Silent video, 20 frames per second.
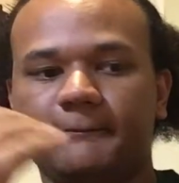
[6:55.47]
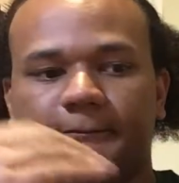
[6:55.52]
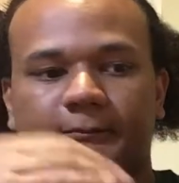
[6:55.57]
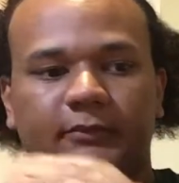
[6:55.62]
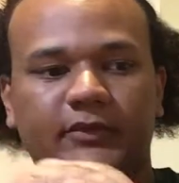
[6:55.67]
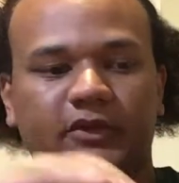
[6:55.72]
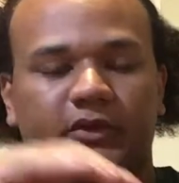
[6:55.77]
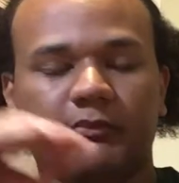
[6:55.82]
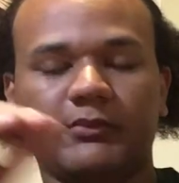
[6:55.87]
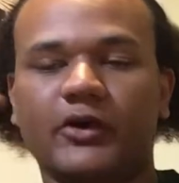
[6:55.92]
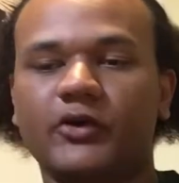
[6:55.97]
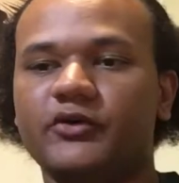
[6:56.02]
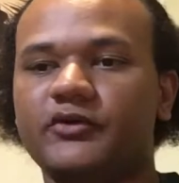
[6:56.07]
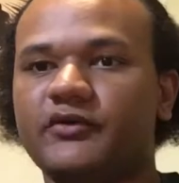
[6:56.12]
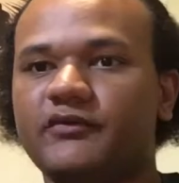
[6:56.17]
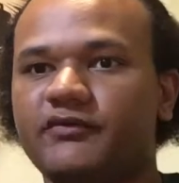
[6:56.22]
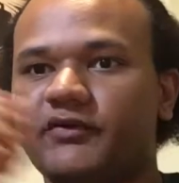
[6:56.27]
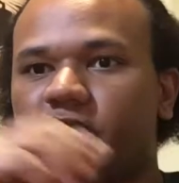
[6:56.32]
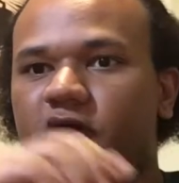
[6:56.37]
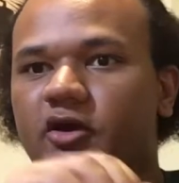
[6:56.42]

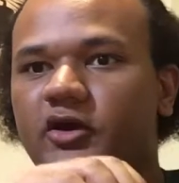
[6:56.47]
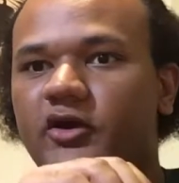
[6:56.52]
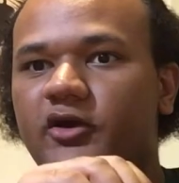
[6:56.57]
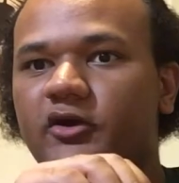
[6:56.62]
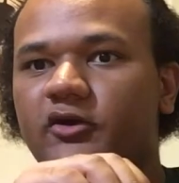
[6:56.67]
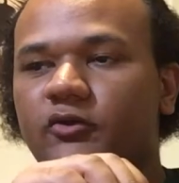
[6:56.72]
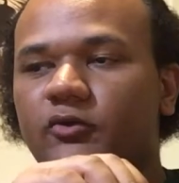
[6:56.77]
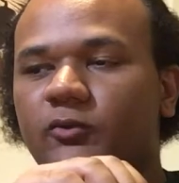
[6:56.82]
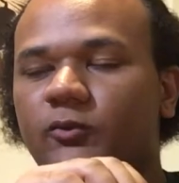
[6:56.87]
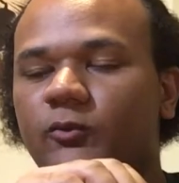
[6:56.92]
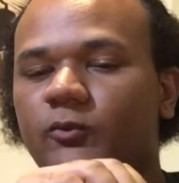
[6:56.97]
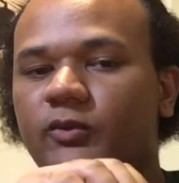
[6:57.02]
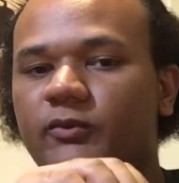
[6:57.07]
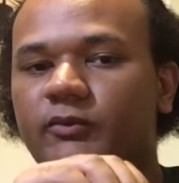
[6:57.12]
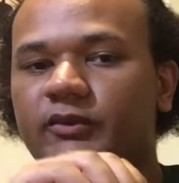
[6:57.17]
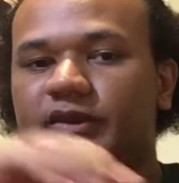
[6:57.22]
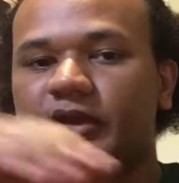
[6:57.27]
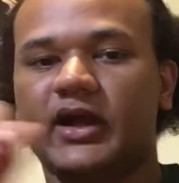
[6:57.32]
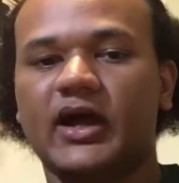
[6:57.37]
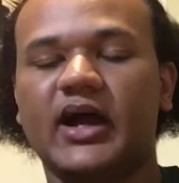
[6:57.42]
motives are,
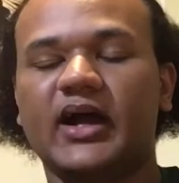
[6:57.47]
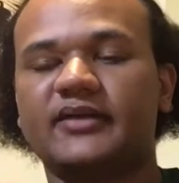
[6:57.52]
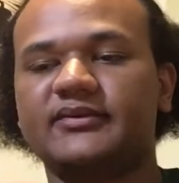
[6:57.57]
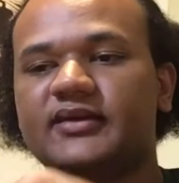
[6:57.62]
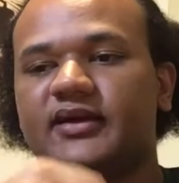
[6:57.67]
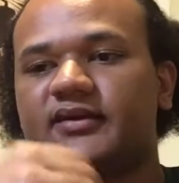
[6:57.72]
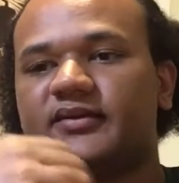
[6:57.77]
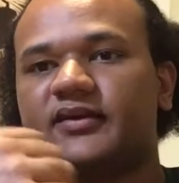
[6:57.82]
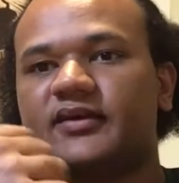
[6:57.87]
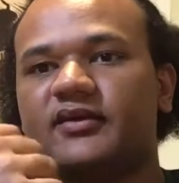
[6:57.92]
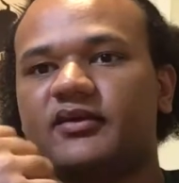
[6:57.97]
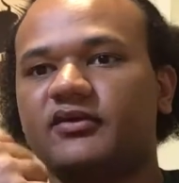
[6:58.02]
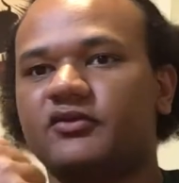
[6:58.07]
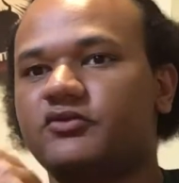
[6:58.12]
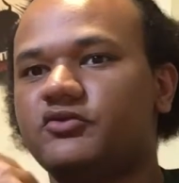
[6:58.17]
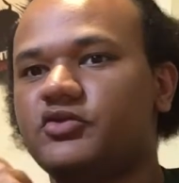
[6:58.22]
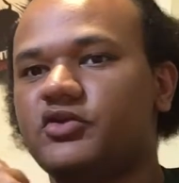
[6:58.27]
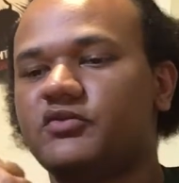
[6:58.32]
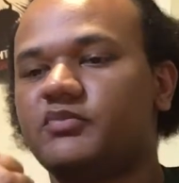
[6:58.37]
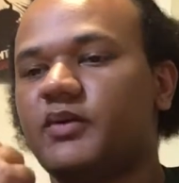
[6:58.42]
what the context is,
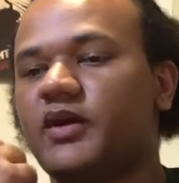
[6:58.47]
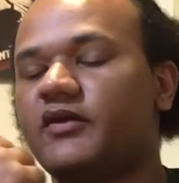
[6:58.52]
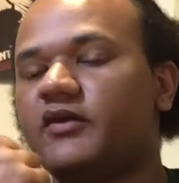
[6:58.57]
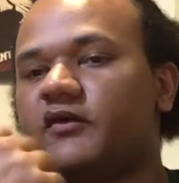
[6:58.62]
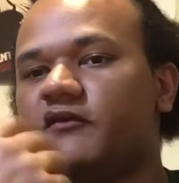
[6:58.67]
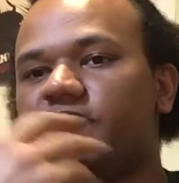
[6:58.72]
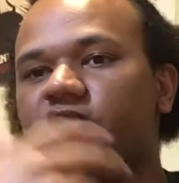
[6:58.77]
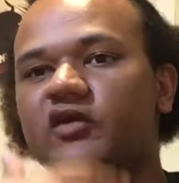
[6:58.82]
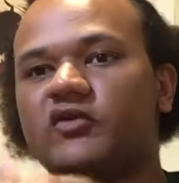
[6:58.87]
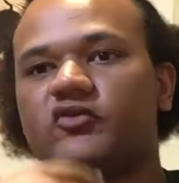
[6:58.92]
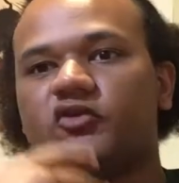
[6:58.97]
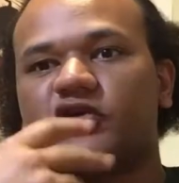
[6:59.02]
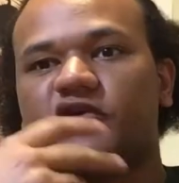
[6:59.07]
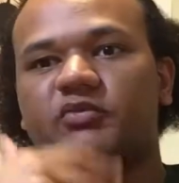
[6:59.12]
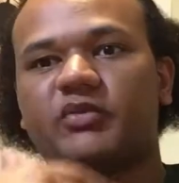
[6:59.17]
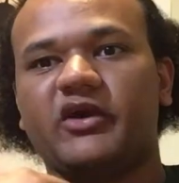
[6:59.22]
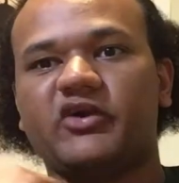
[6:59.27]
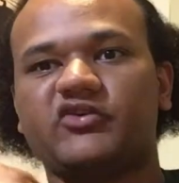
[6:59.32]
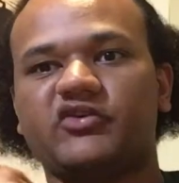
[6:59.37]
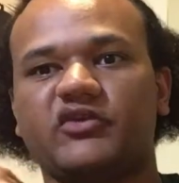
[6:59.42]
just by their facial
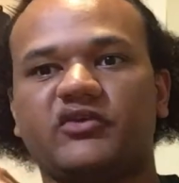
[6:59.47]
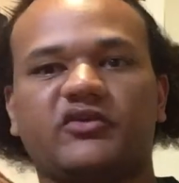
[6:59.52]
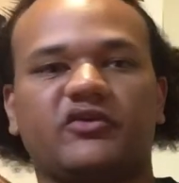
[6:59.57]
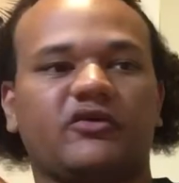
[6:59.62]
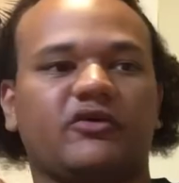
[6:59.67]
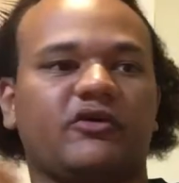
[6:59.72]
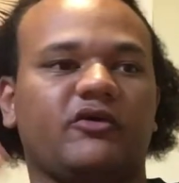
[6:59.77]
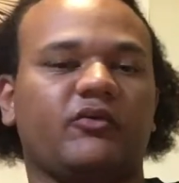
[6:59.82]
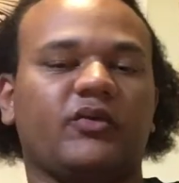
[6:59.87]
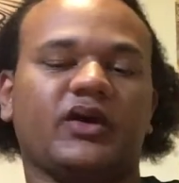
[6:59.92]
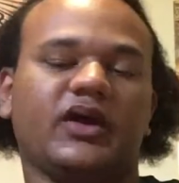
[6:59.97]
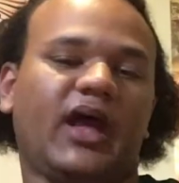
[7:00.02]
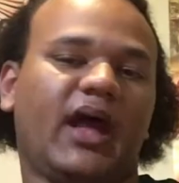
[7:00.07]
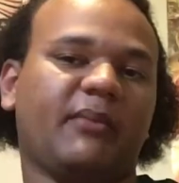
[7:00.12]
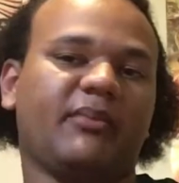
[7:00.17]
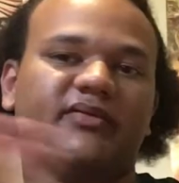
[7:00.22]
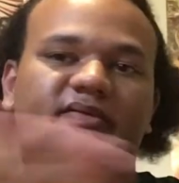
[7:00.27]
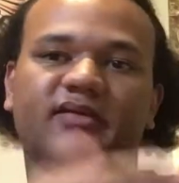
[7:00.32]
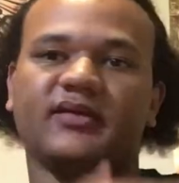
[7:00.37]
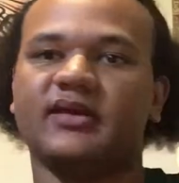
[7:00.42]
expressions or what
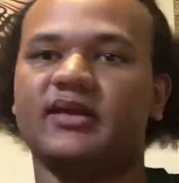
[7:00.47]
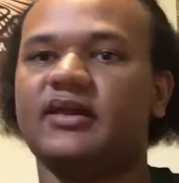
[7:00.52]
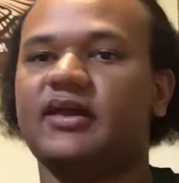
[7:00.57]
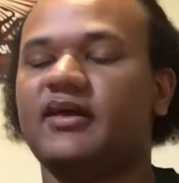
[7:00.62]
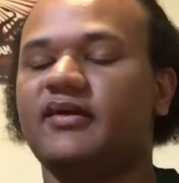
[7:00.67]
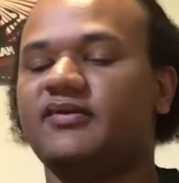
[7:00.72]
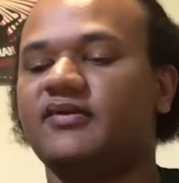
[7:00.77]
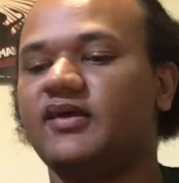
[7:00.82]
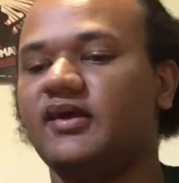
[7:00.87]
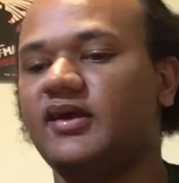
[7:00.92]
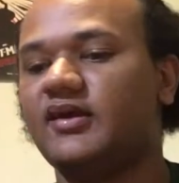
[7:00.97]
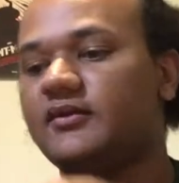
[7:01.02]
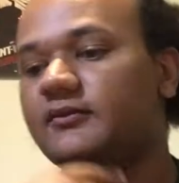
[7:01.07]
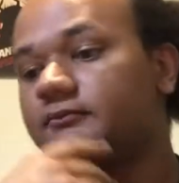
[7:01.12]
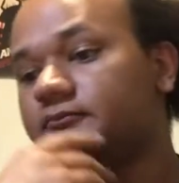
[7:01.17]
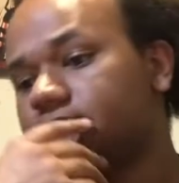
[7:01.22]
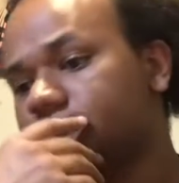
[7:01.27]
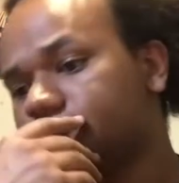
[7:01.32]
happens in the next scene.